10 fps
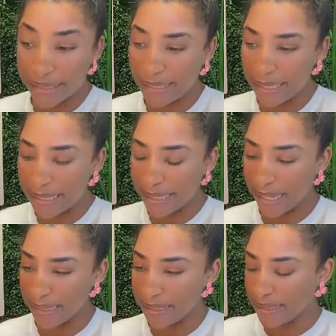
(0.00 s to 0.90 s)

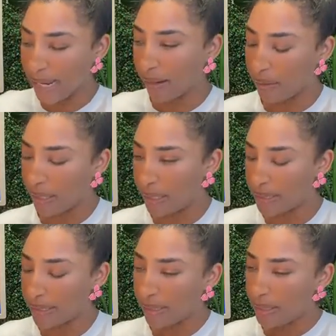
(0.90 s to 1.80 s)
decent, thank
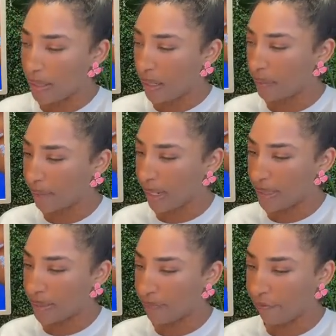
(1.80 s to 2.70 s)
God. All
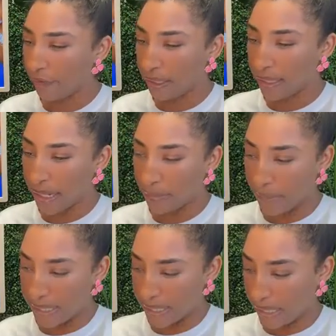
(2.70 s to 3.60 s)
right, feeling like
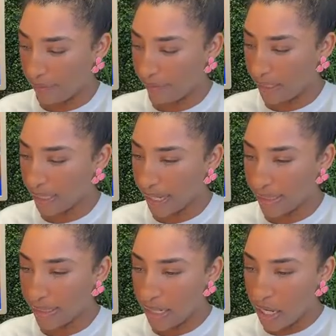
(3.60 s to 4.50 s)
myself
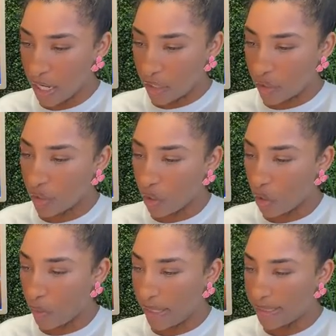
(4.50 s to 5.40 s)
again.
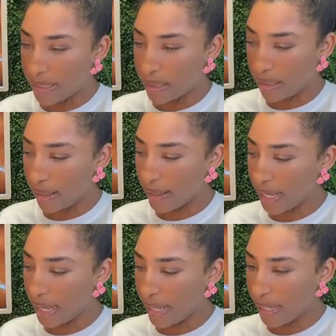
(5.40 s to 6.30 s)
So until
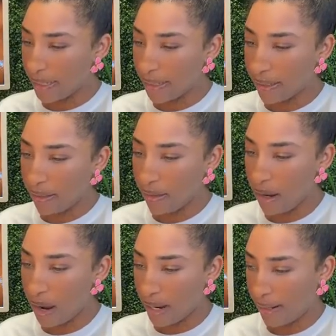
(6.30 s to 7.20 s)
then,
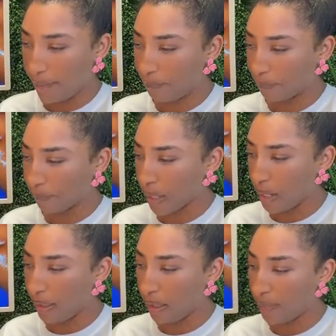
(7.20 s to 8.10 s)
a
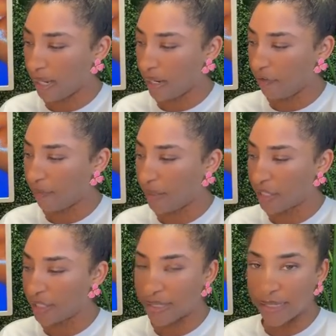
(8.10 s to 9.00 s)
little bit of
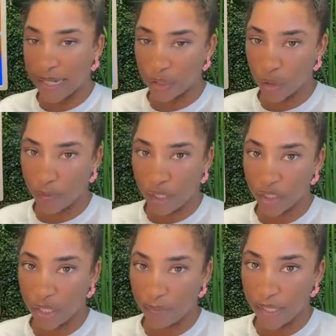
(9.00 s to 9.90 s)
patience, not too much
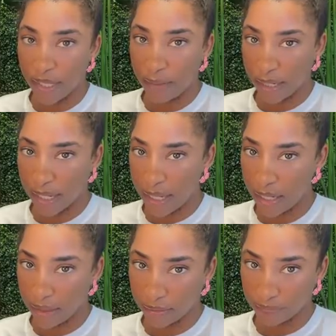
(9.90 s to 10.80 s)
on me and my
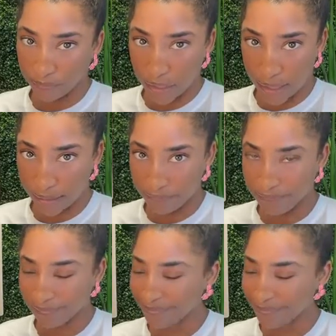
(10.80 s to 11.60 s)
hair, okay?